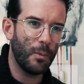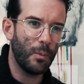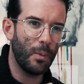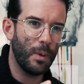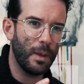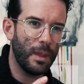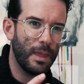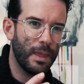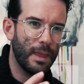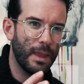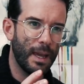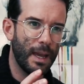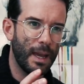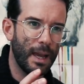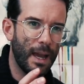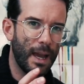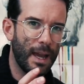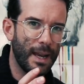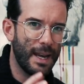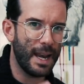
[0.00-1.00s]
with
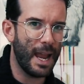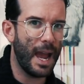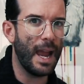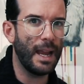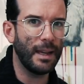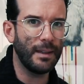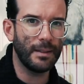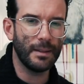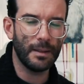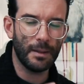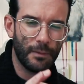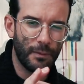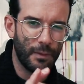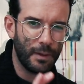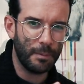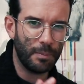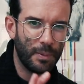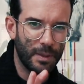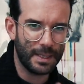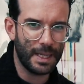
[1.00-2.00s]
a nice and a
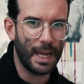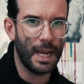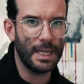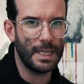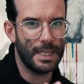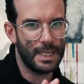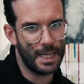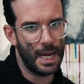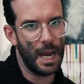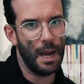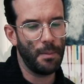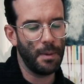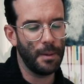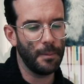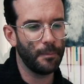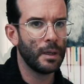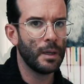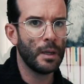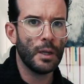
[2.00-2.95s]
very precise timing.